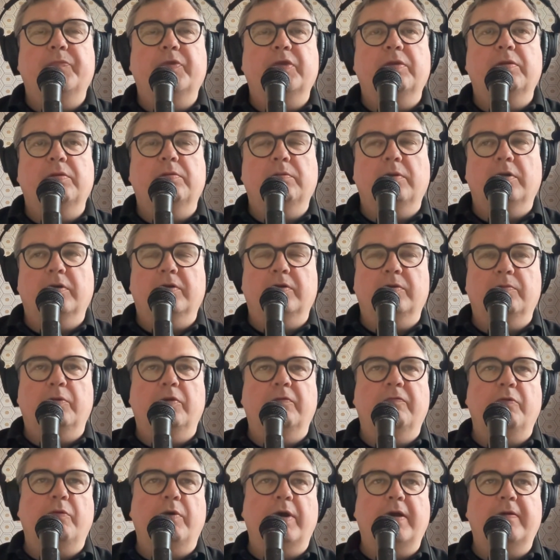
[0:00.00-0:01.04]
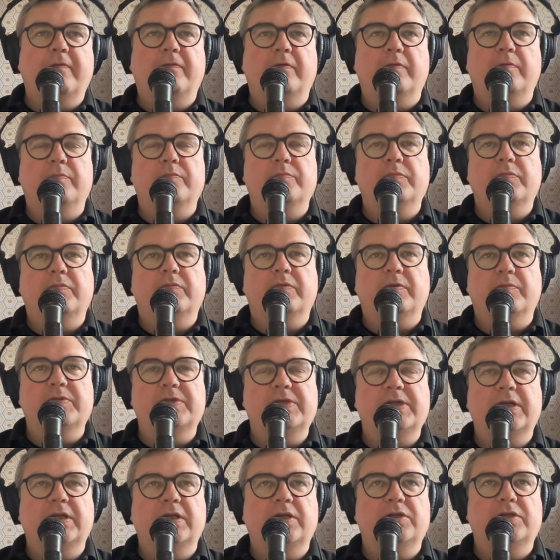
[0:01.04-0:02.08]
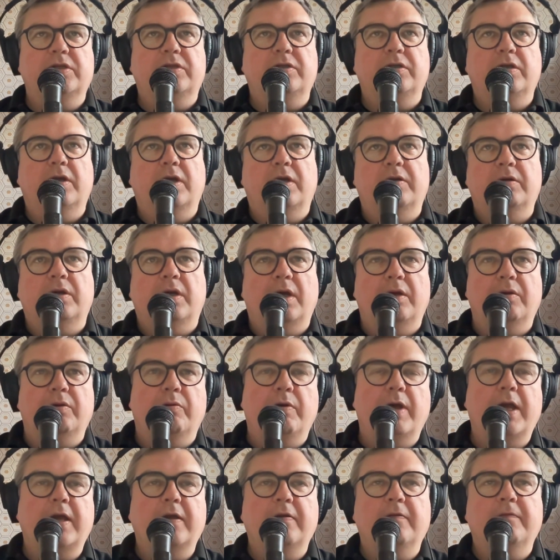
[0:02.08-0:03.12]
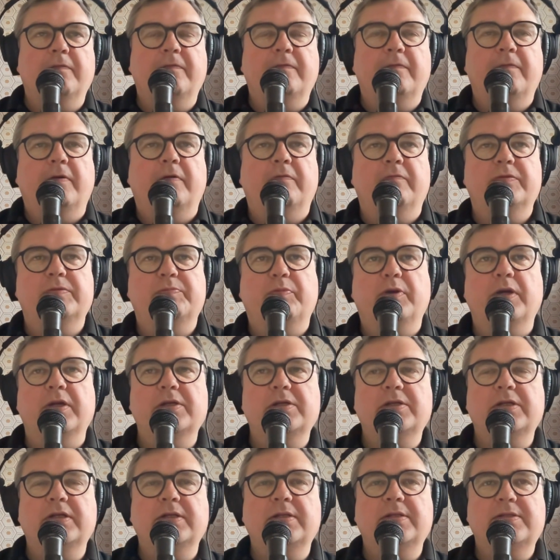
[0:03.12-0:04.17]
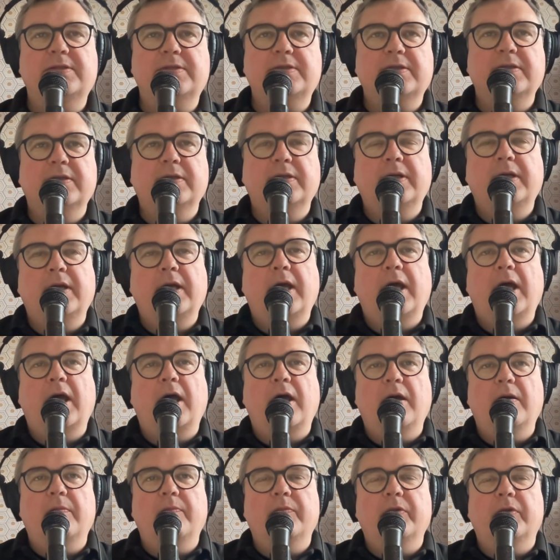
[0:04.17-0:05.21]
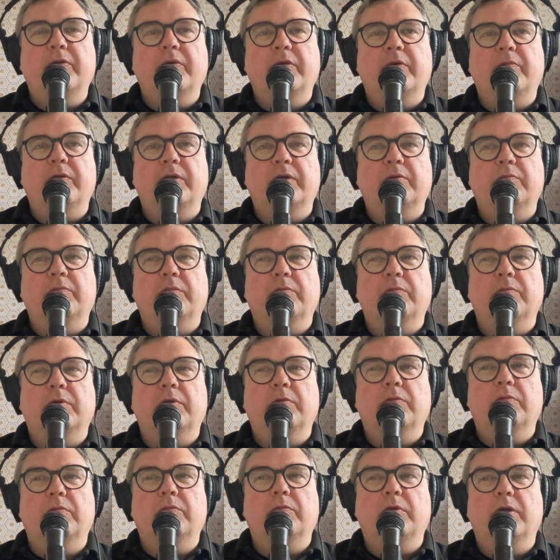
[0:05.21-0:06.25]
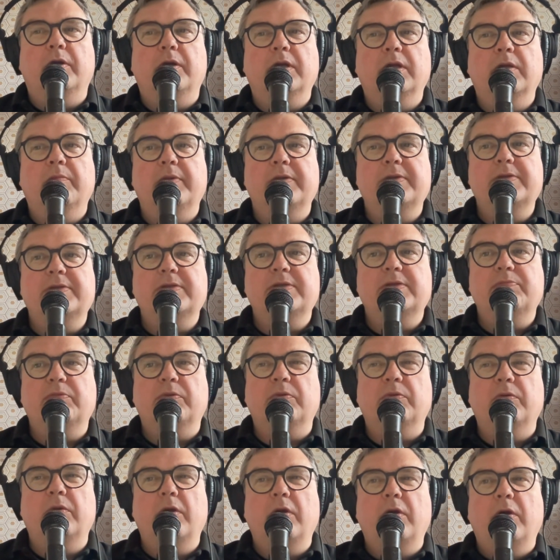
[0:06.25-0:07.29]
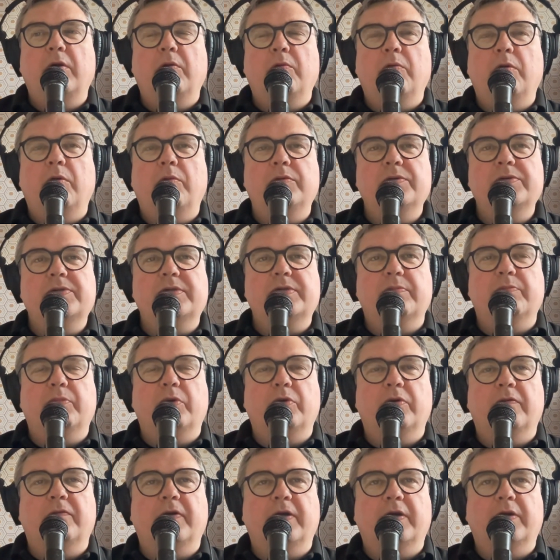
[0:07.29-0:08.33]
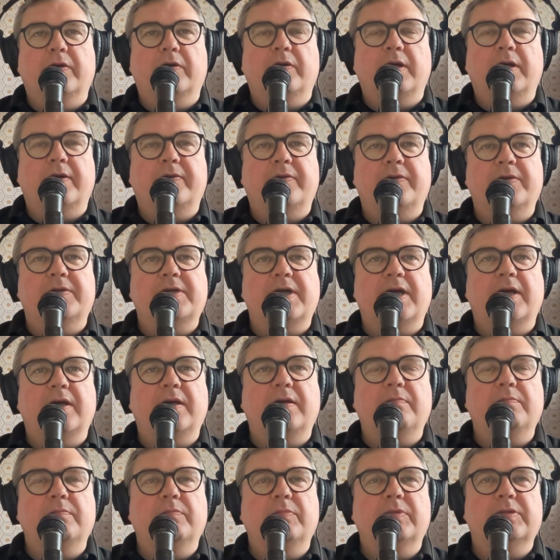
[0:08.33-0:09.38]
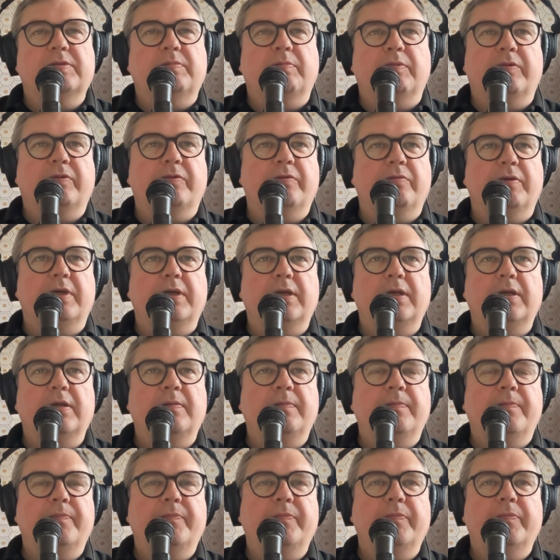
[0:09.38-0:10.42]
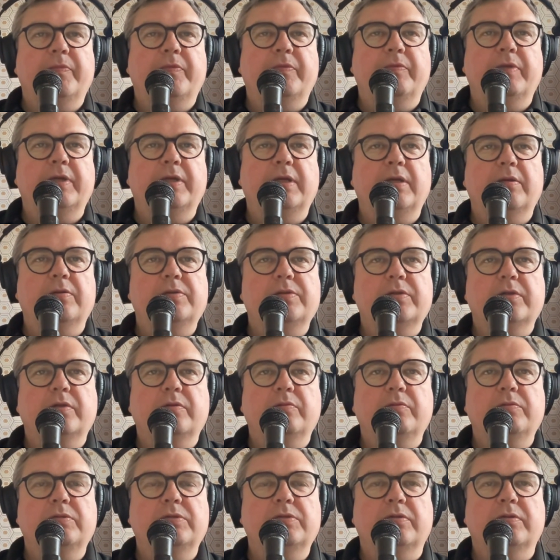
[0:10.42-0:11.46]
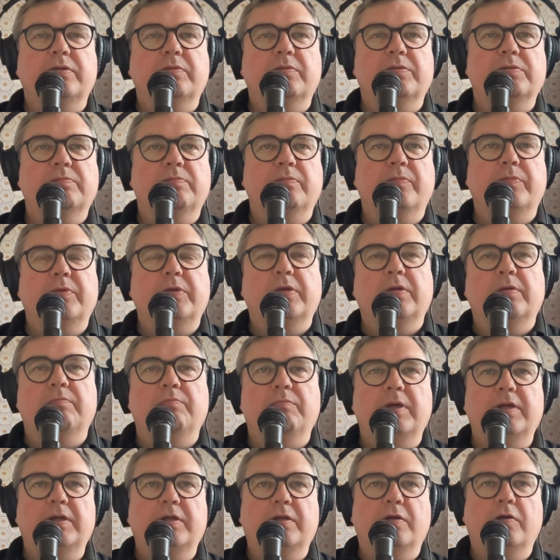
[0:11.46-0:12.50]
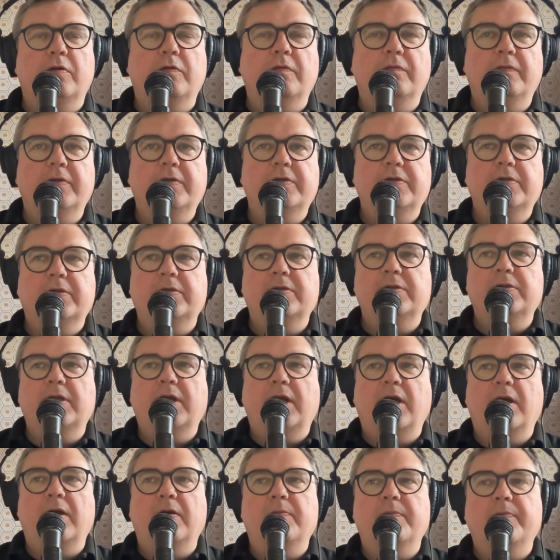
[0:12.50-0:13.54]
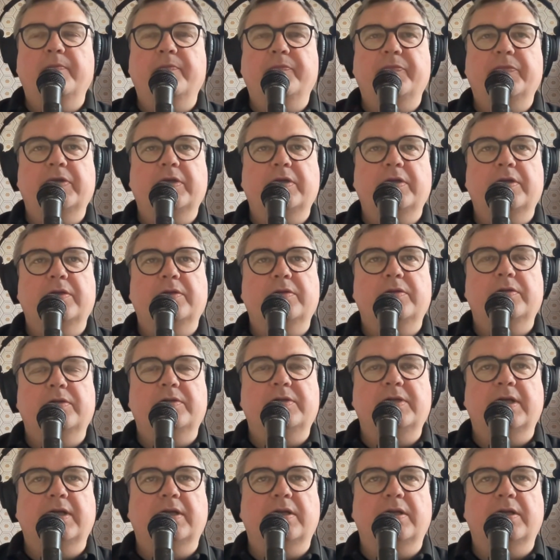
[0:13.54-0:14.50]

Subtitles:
looking to move away from Sage, and you had an array of spreadsheets that we were running the business. But what was the motivator at the time? It was about three years ago, sort of mid-COVID, to take the